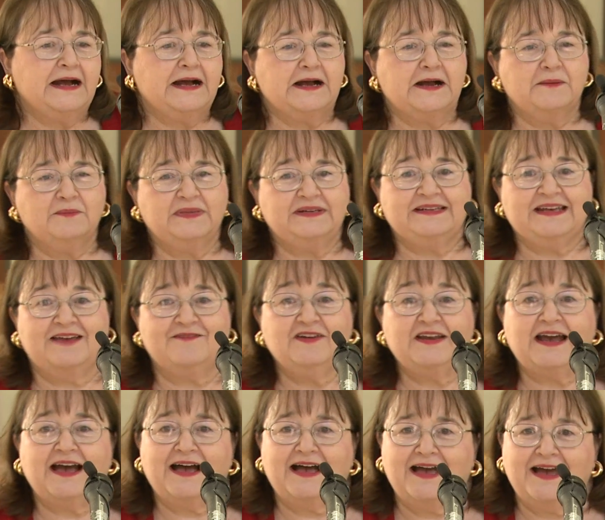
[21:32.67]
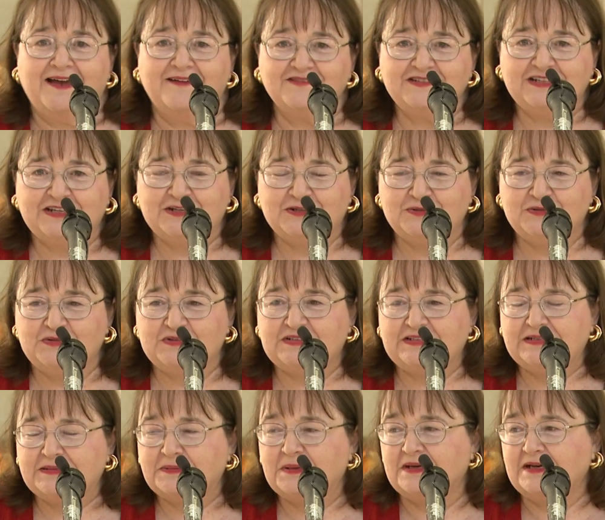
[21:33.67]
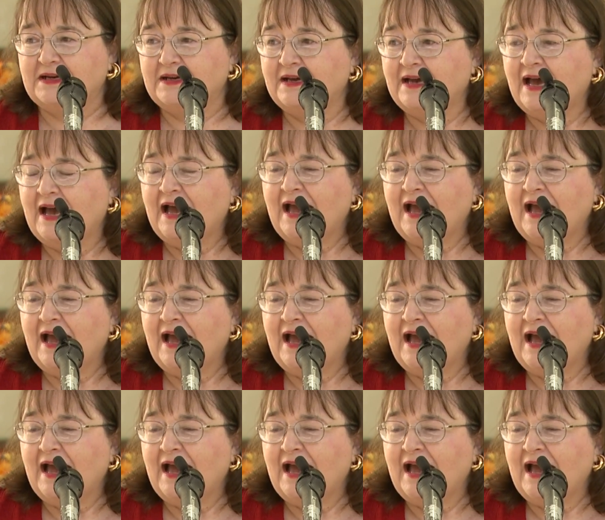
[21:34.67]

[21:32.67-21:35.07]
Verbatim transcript: Um, David Ives, who's uh,